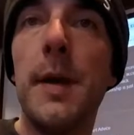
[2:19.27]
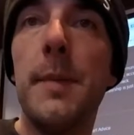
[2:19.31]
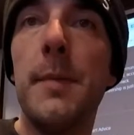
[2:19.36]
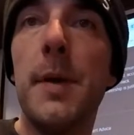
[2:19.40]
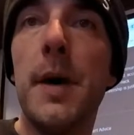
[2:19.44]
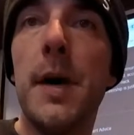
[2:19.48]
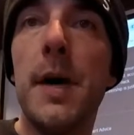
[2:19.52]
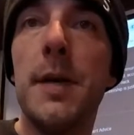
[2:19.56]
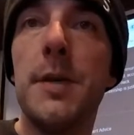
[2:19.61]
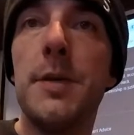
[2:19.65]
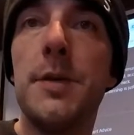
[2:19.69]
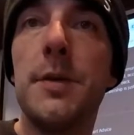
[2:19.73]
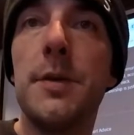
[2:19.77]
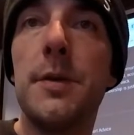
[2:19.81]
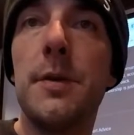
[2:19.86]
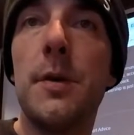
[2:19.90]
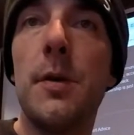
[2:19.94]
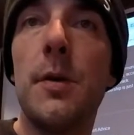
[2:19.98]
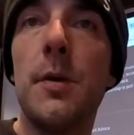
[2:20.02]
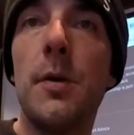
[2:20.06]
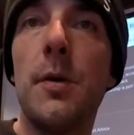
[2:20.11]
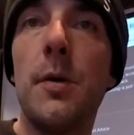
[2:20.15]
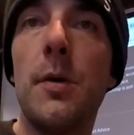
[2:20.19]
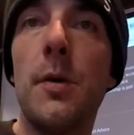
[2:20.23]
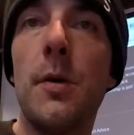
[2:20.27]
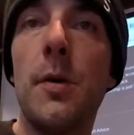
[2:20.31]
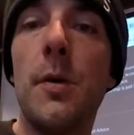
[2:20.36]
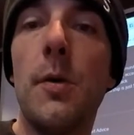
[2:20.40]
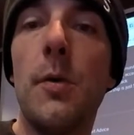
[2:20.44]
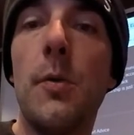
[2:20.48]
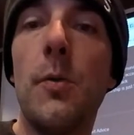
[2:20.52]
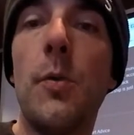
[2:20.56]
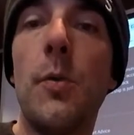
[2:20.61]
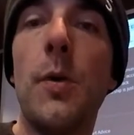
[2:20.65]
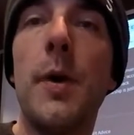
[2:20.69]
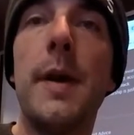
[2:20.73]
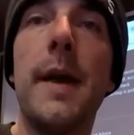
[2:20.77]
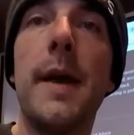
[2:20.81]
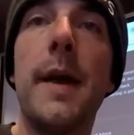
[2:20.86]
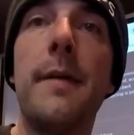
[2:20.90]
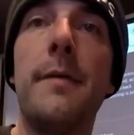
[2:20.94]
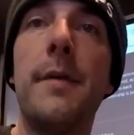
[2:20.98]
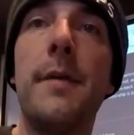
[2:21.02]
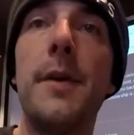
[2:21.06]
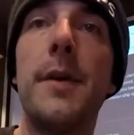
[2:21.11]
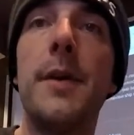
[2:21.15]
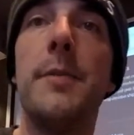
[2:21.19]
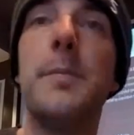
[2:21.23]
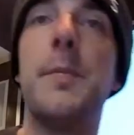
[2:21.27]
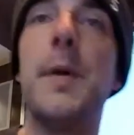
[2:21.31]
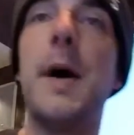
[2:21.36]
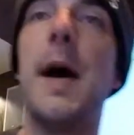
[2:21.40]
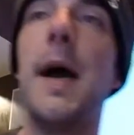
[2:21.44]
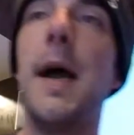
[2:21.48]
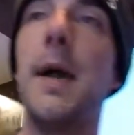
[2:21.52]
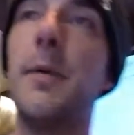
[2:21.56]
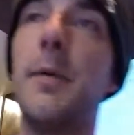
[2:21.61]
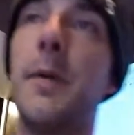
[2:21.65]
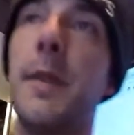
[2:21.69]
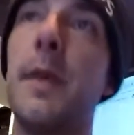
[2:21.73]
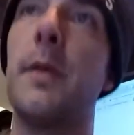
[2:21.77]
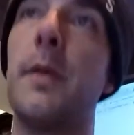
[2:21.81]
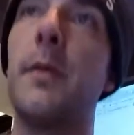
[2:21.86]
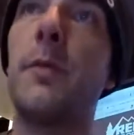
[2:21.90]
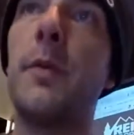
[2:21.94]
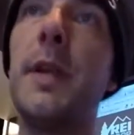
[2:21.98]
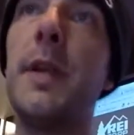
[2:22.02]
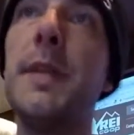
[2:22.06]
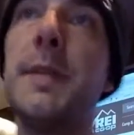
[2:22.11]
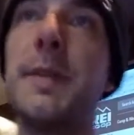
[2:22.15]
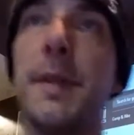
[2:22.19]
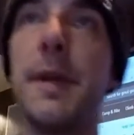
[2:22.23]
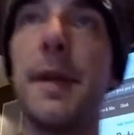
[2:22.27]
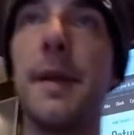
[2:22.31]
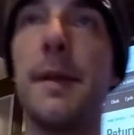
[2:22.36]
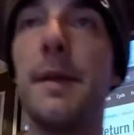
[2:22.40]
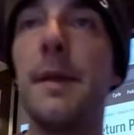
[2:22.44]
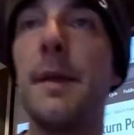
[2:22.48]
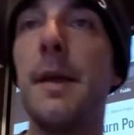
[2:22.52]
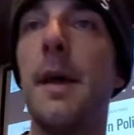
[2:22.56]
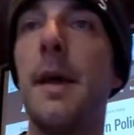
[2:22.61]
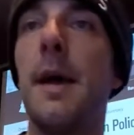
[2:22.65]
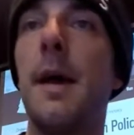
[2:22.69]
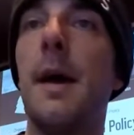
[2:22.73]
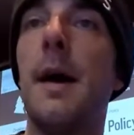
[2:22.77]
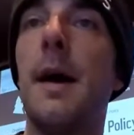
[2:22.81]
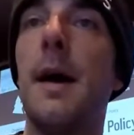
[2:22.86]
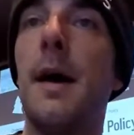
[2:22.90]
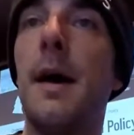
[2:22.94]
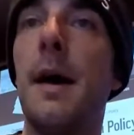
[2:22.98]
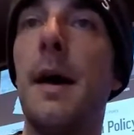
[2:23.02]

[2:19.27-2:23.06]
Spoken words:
pretty much whatever you buy within reason.